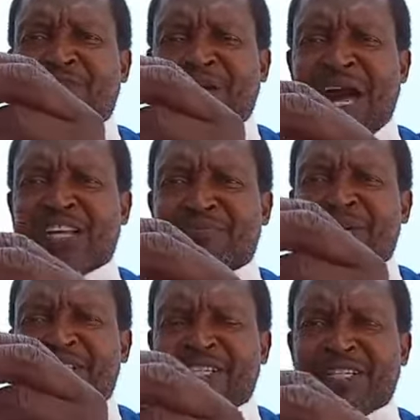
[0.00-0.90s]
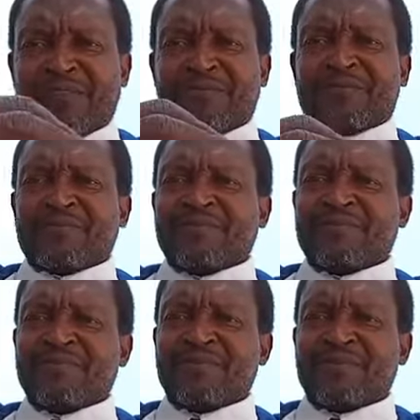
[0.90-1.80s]
of Adam and Eve,
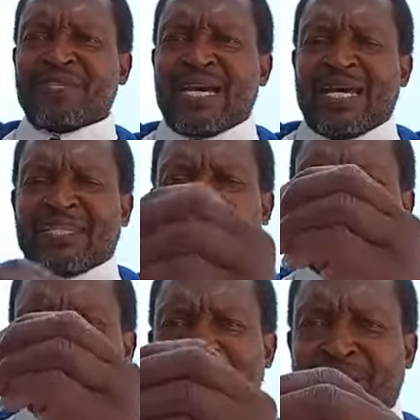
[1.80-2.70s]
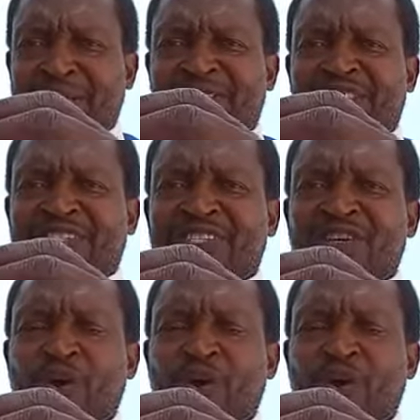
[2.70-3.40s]
these garments